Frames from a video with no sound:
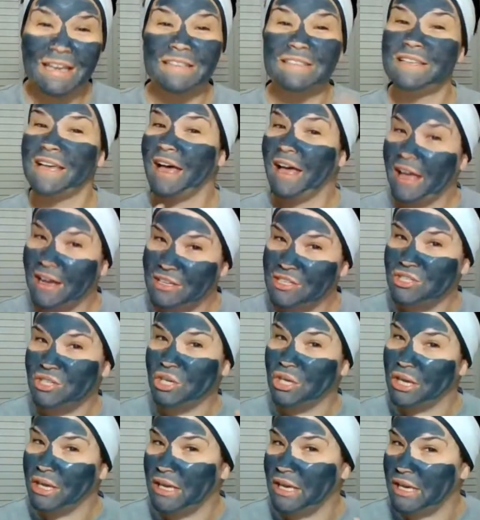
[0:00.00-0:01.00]
to
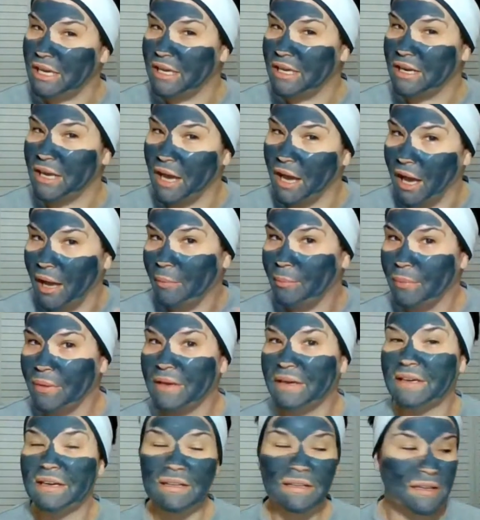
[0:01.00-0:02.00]
actually heat up
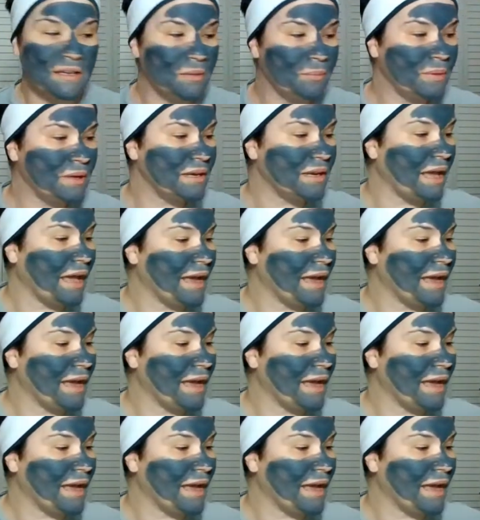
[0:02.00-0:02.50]
it a little bit,